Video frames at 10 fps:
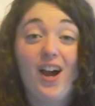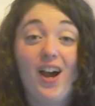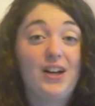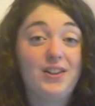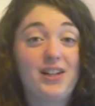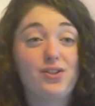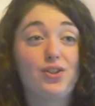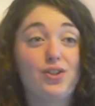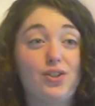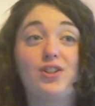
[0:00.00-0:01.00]
Unless
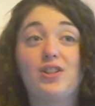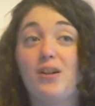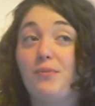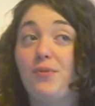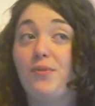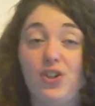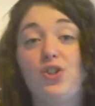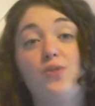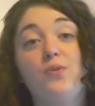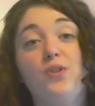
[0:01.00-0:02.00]
you're on some
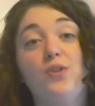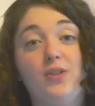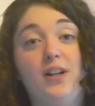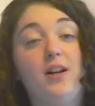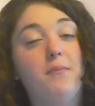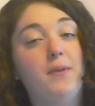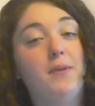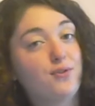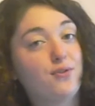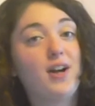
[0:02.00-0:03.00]
religious retreat
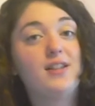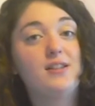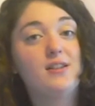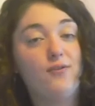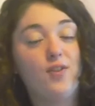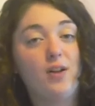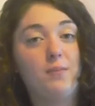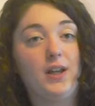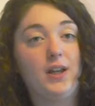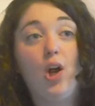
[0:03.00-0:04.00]
amongst friends and
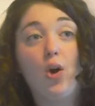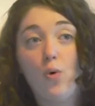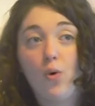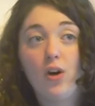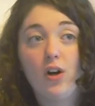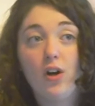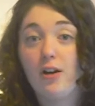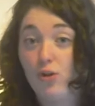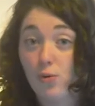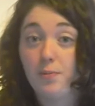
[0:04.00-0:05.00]
family or
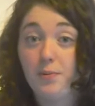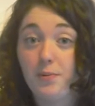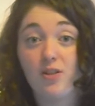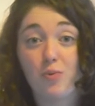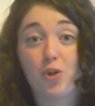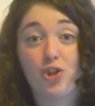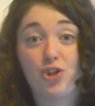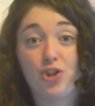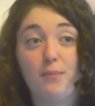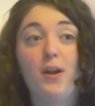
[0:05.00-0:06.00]
at your place of
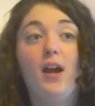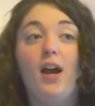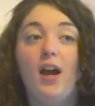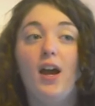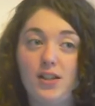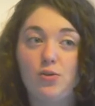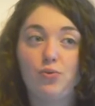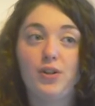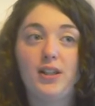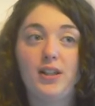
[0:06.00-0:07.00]
worship, it's
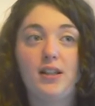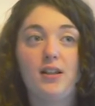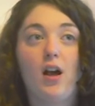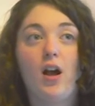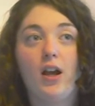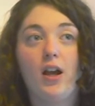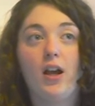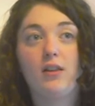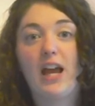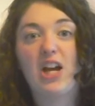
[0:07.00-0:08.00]
really not
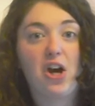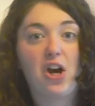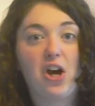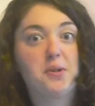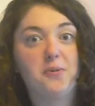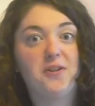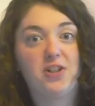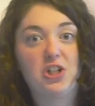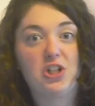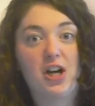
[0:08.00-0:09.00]
that comfortable to
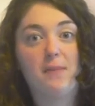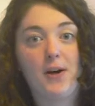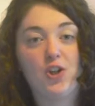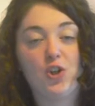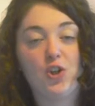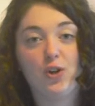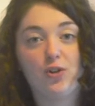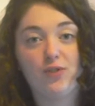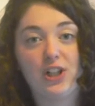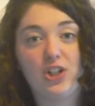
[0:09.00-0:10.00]
talk about your
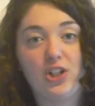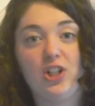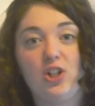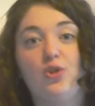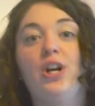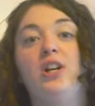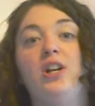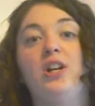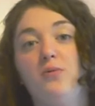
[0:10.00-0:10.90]
religion and try to